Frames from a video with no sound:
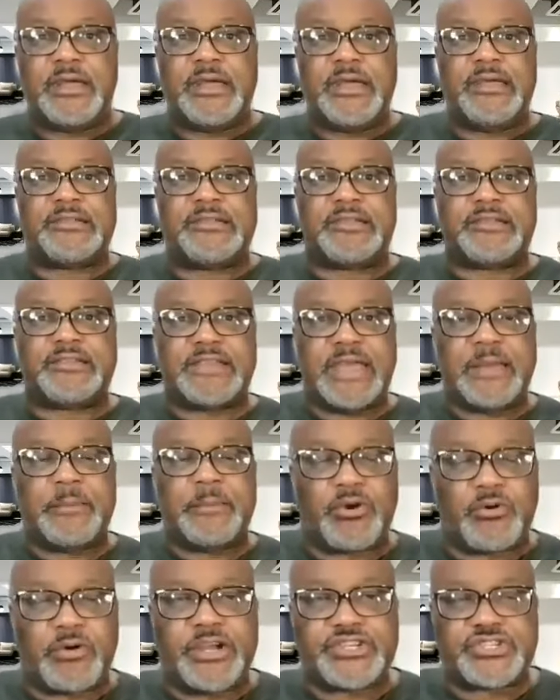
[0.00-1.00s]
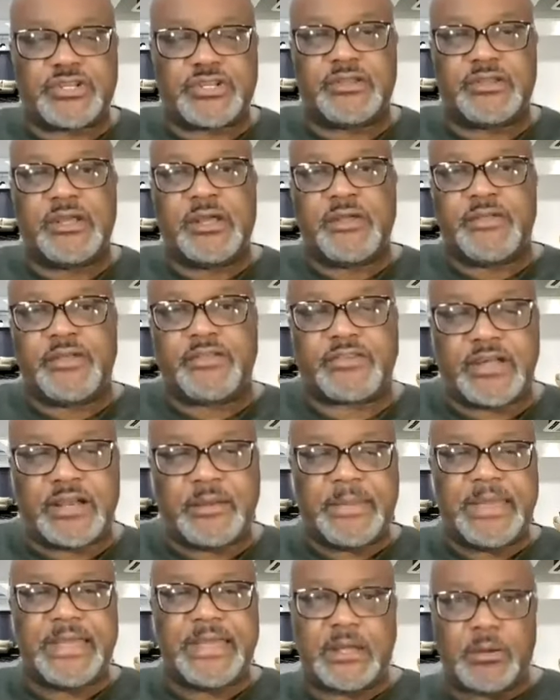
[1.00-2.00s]
is the same aggression that's going to
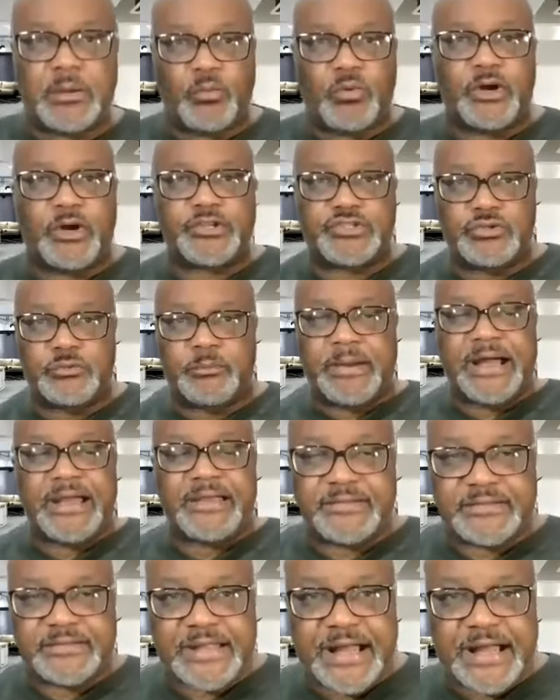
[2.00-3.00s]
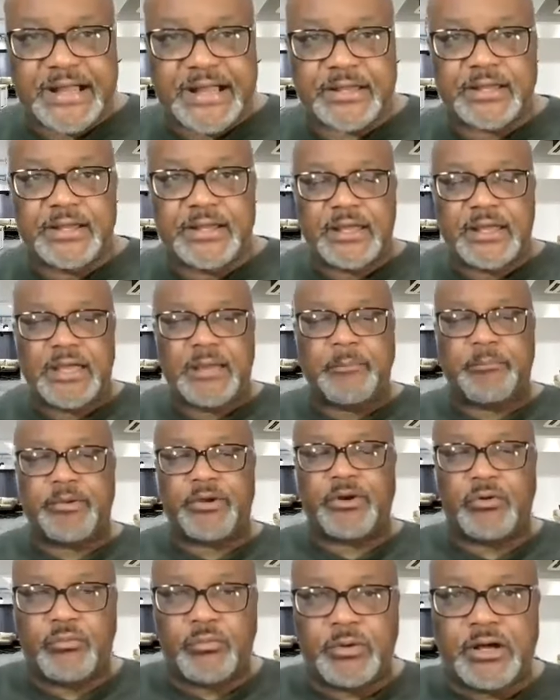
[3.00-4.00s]
make him want to buy stock and
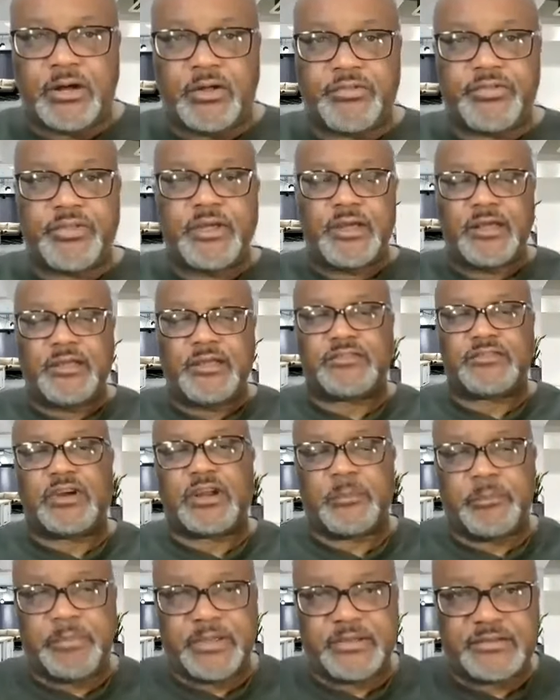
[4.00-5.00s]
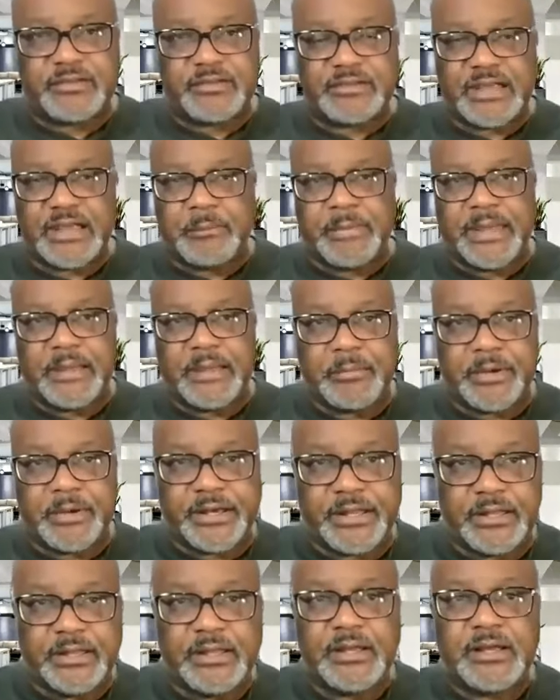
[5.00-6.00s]
build wealth and start a business and make
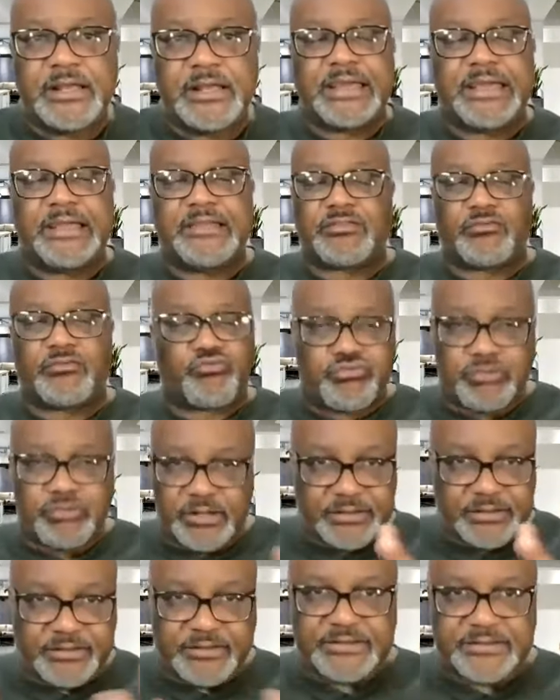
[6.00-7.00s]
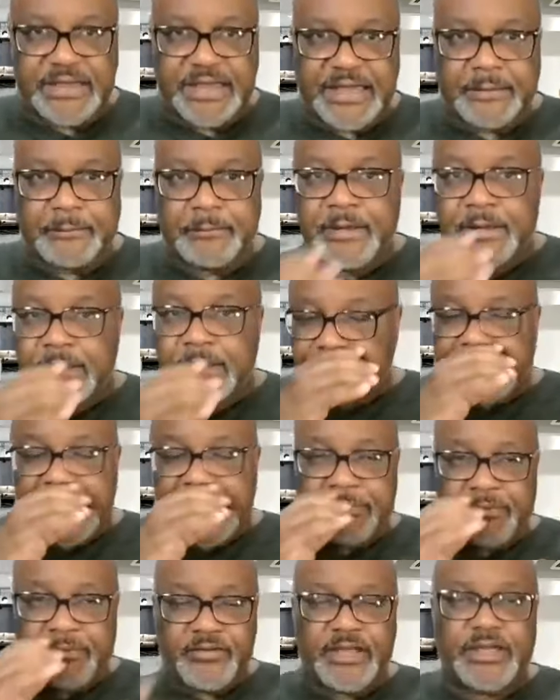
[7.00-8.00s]
money like it's really the same
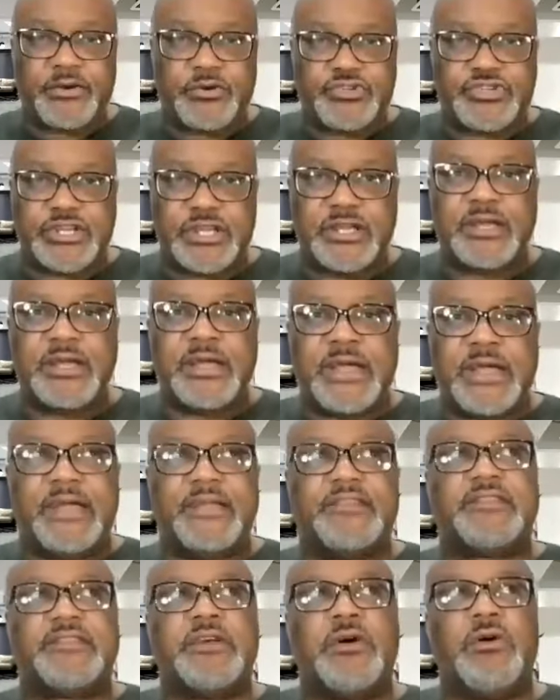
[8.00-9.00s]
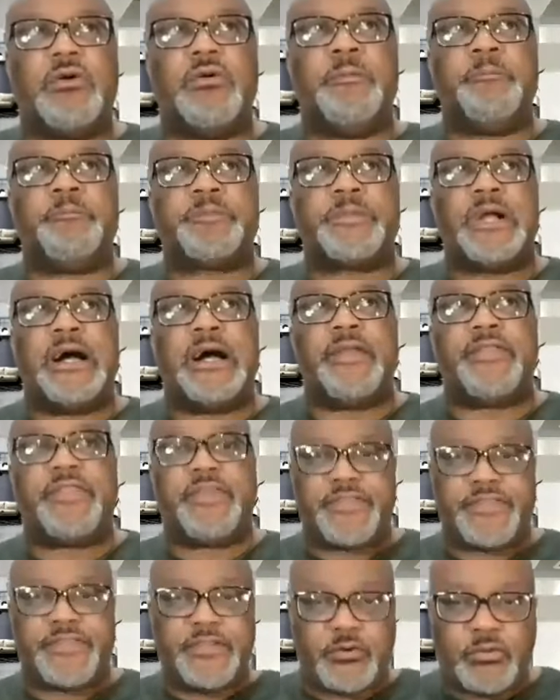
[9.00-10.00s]
type of energy and so uh,
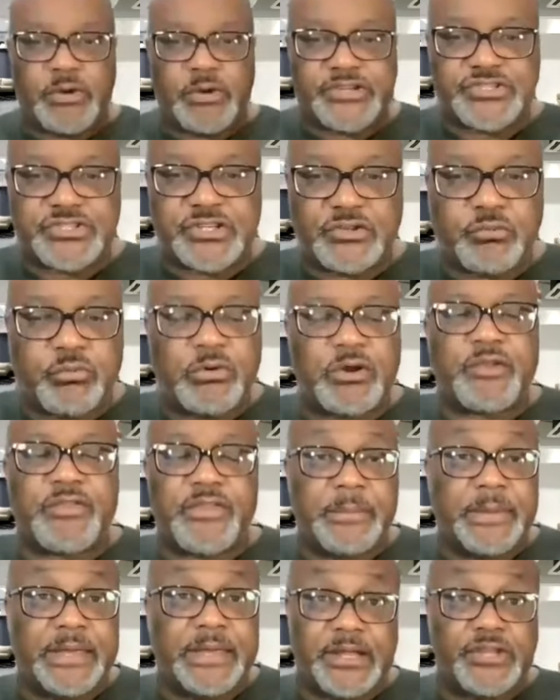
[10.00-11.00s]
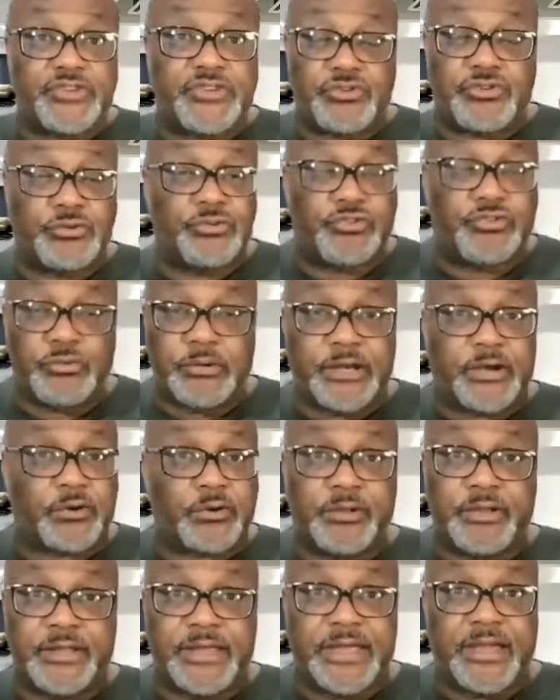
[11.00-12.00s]
the, the question is what are they being introduced to at an
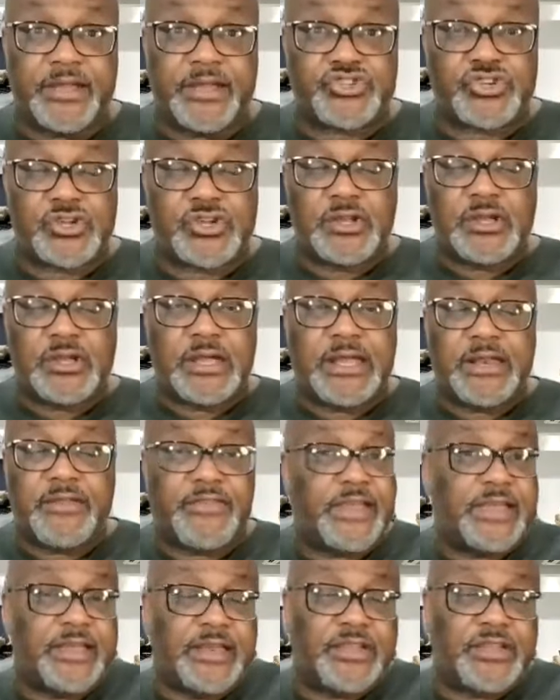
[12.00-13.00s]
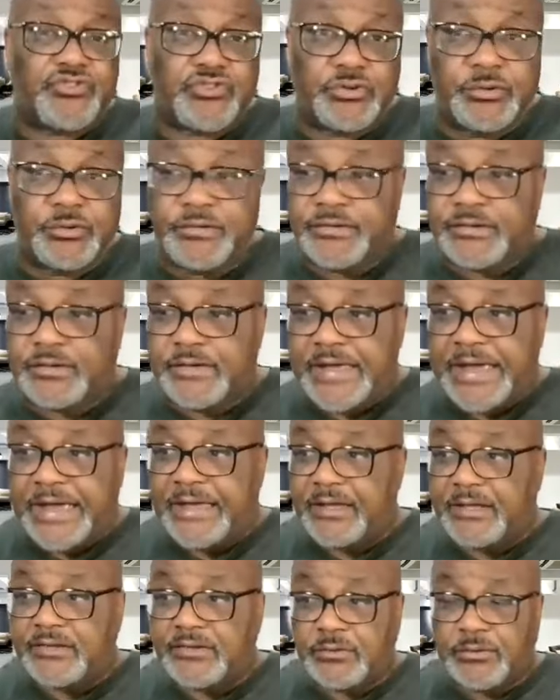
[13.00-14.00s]
early age and if they get introduced to
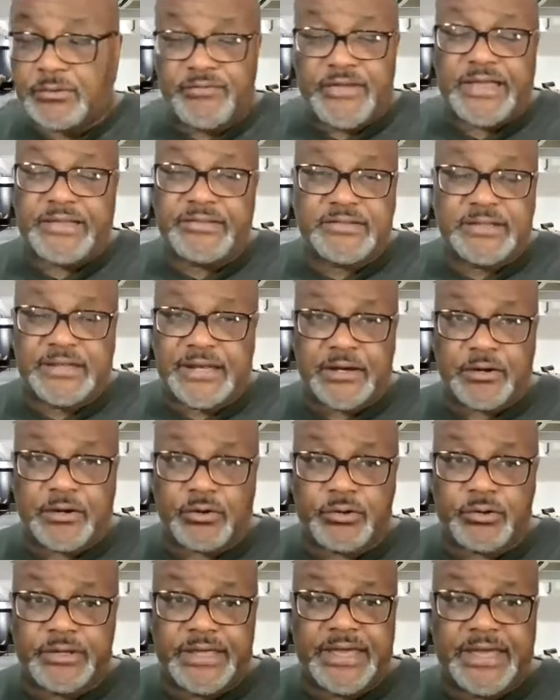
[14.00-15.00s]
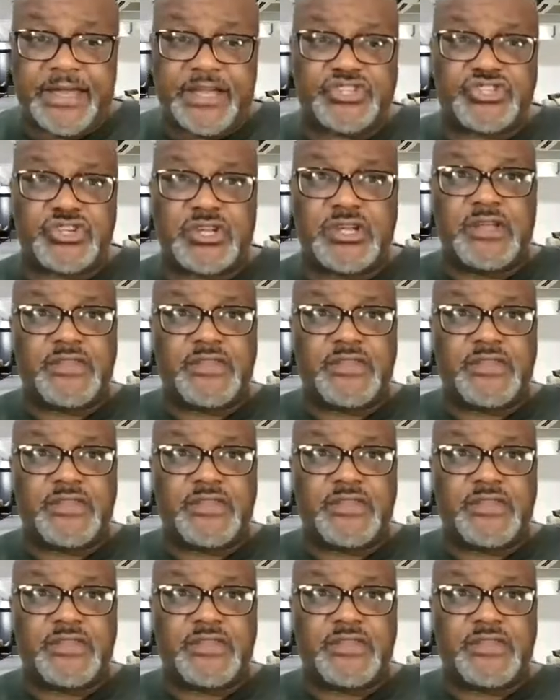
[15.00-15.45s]
that to investing at an early age